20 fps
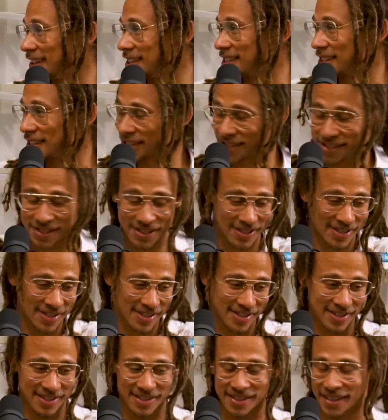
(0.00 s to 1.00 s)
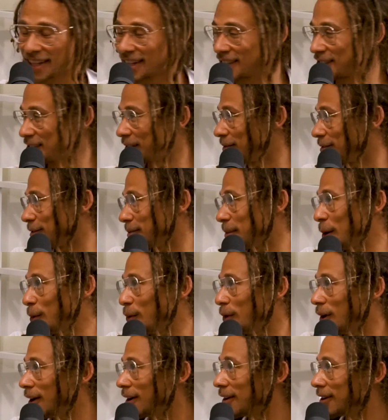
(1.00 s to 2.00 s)
Is this just, like, something for my
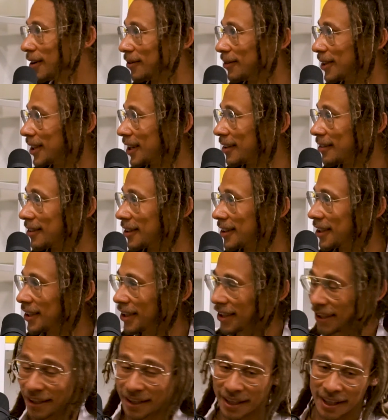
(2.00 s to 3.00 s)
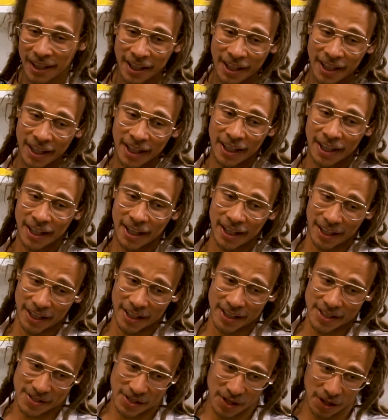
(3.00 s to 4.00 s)
wall or whatever, you know?
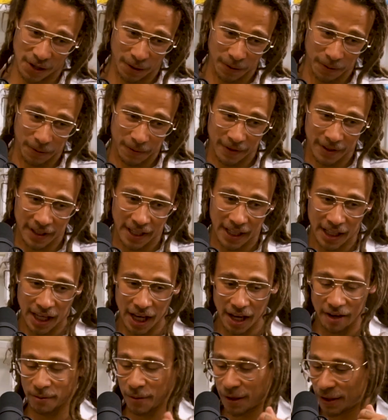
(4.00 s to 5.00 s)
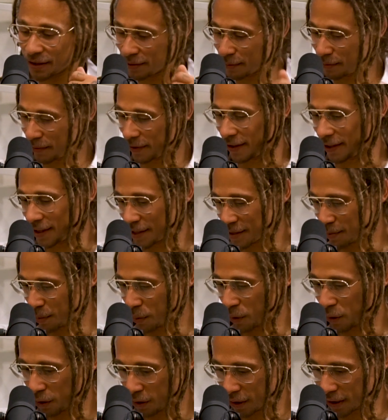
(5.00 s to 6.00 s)
So they gave me this
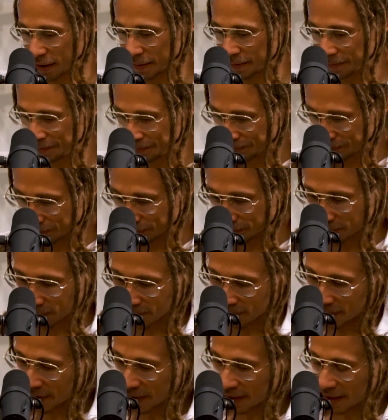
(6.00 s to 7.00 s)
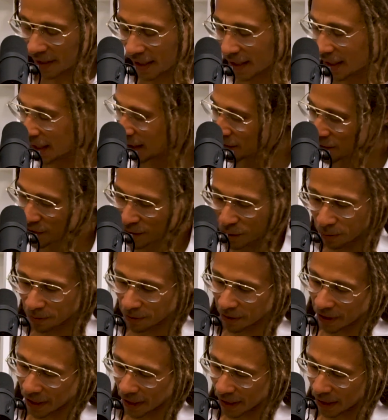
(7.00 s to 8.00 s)
board, and I was
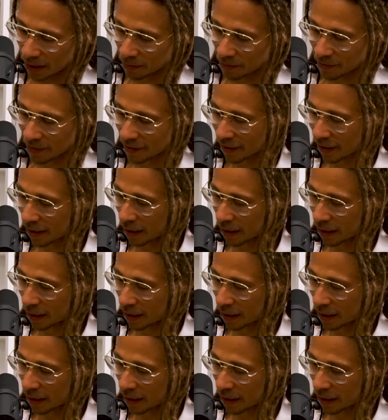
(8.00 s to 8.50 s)
super hyped.